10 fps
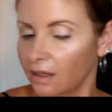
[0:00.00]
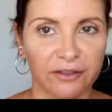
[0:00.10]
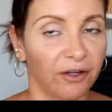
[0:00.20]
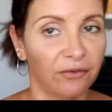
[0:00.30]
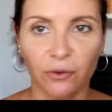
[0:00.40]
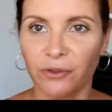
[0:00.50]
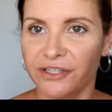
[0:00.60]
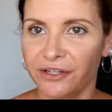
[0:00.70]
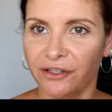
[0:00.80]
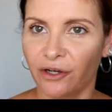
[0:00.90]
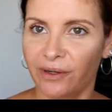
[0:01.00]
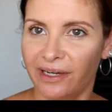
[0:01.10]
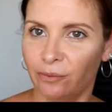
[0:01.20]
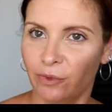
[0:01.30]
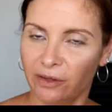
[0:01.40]
Of course you can go
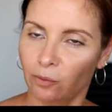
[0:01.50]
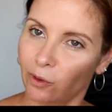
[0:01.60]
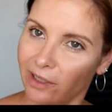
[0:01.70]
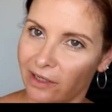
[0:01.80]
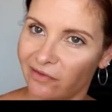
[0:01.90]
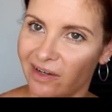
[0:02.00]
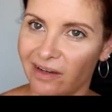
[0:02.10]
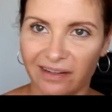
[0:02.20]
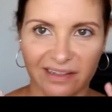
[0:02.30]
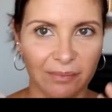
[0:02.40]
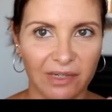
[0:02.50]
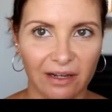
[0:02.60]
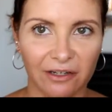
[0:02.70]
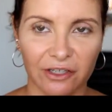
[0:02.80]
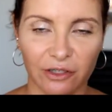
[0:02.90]
in with whatever lip
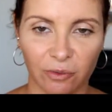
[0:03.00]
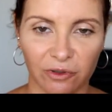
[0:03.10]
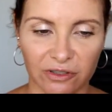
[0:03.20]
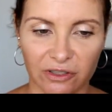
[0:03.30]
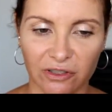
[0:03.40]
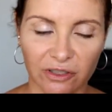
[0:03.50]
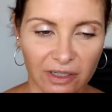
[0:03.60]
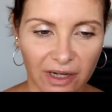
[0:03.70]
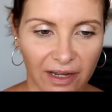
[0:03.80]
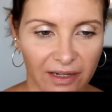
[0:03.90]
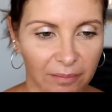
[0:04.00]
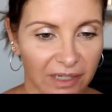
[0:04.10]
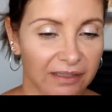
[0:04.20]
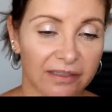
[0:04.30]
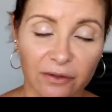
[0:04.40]
colour you want to do.
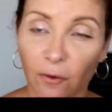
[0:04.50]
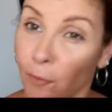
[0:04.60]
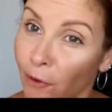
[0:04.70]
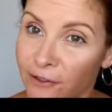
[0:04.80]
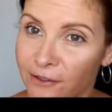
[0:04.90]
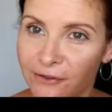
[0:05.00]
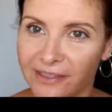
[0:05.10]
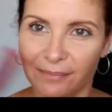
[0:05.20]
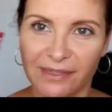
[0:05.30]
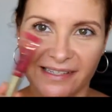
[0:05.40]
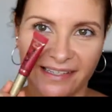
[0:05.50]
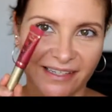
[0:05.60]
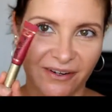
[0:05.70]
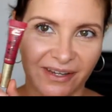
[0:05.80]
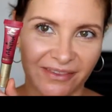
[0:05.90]
It's almost Christmas,
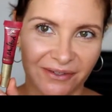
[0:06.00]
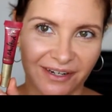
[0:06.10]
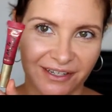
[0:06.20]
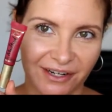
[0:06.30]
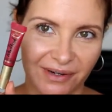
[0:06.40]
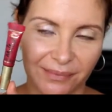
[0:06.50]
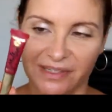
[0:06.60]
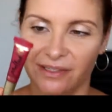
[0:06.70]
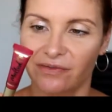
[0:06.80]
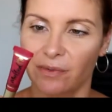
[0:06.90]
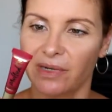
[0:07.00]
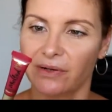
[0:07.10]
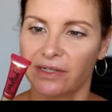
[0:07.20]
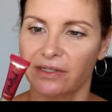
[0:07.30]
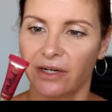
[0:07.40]
so I thought I'd go in with sort of a
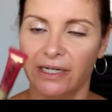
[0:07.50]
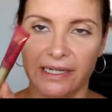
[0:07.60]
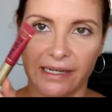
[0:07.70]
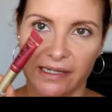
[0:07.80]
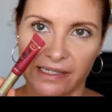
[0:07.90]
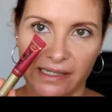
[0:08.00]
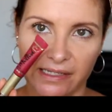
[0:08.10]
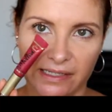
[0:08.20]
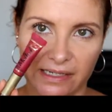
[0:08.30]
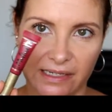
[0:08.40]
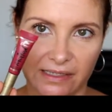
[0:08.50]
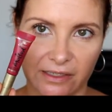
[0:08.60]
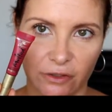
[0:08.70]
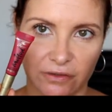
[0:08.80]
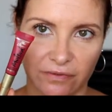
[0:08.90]
berry tone. So this is
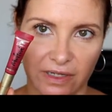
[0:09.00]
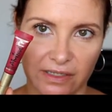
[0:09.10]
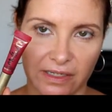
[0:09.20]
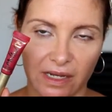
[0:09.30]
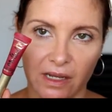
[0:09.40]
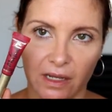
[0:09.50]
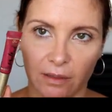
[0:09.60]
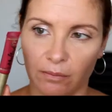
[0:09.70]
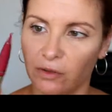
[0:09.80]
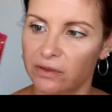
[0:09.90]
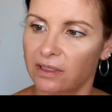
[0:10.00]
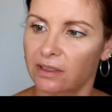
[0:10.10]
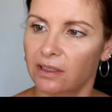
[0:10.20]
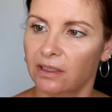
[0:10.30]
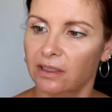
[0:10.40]
the Too Faced
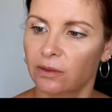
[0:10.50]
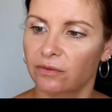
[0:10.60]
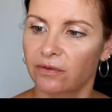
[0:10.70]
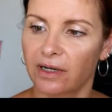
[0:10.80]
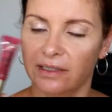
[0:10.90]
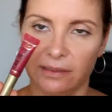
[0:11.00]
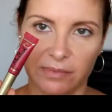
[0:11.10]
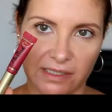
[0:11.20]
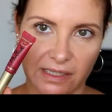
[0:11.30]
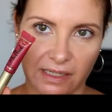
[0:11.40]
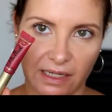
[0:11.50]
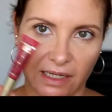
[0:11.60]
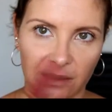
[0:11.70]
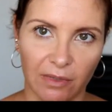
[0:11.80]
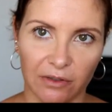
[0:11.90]
Melted Liquefied Lipstick
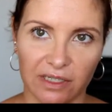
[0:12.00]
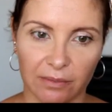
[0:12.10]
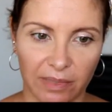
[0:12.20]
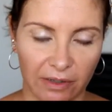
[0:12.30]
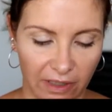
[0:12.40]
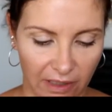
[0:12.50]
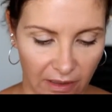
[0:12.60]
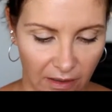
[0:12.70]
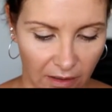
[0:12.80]
in Melted Berry.